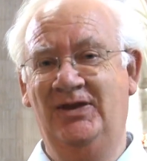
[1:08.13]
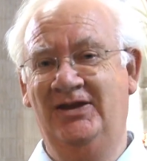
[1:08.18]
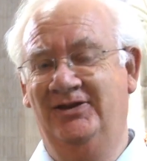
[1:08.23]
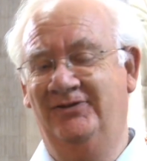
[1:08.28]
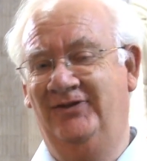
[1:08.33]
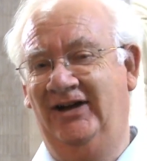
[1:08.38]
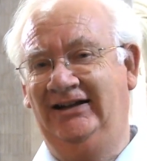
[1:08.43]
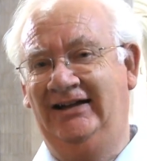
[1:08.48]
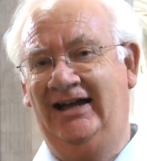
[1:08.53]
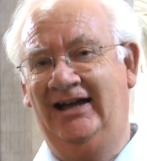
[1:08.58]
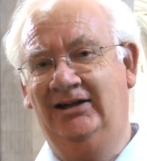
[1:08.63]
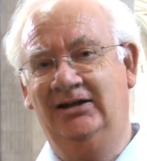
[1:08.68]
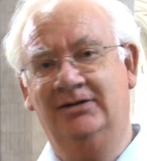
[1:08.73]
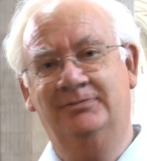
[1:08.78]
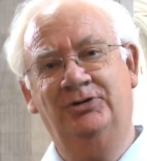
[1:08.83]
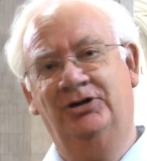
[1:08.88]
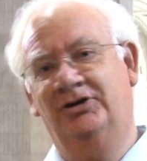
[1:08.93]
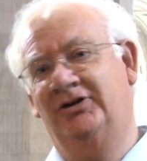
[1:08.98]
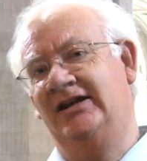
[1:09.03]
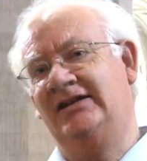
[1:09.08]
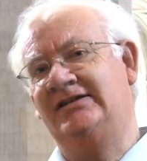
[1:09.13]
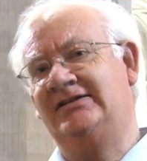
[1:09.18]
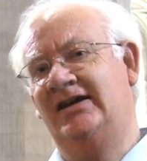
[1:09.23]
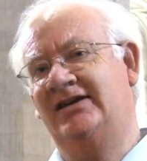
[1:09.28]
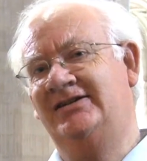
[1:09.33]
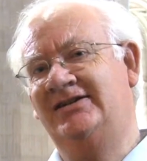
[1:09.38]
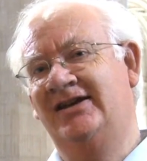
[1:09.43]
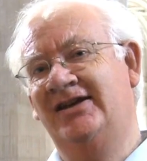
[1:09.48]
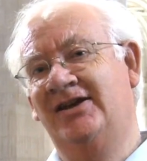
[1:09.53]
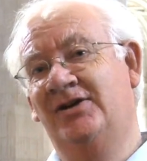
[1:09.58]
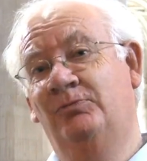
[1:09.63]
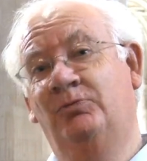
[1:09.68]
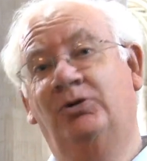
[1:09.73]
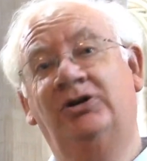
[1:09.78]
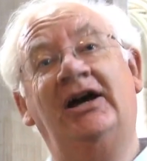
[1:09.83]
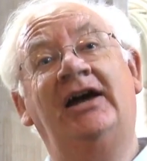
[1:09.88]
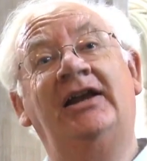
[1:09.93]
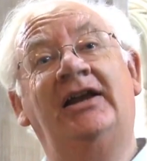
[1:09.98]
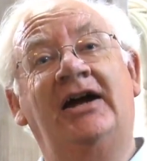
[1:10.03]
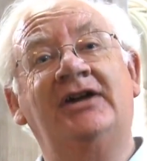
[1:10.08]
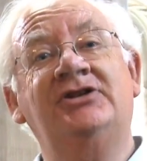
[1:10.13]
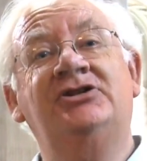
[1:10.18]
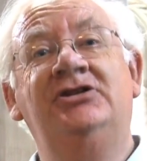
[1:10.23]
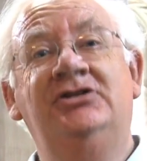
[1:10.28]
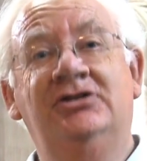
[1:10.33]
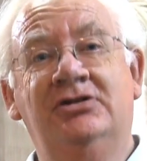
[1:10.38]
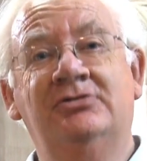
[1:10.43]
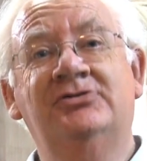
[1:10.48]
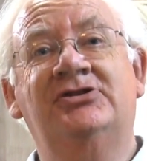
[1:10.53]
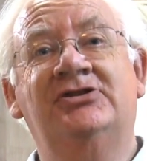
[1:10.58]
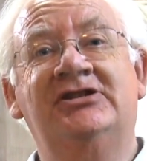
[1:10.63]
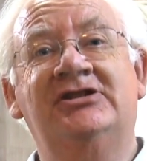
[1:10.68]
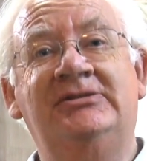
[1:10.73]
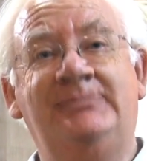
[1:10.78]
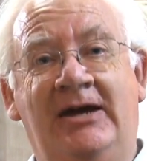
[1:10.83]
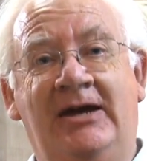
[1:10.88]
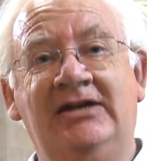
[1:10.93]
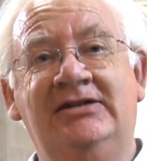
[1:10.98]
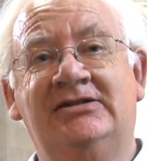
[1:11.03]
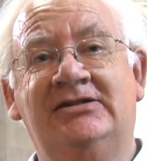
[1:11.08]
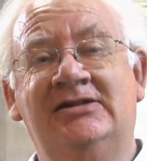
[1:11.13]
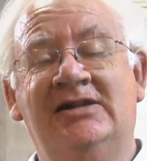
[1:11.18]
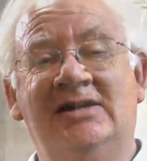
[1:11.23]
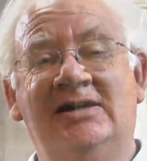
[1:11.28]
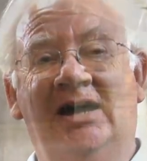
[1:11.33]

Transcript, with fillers: the Valhalla Brewery, said, would I like to use the space